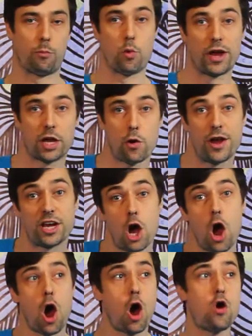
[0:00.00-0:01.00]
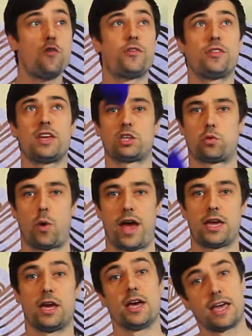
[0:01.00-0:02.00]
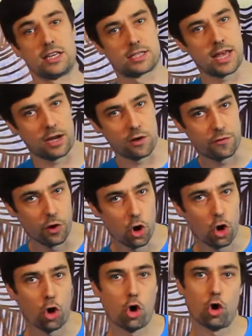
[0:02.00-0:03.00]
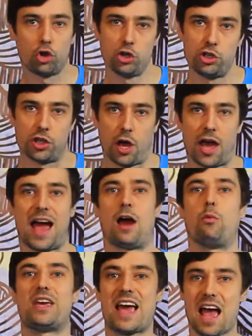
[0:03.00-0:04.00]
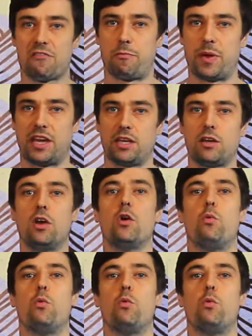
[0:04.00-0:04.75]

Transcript: We're going over this way instead of under how we have been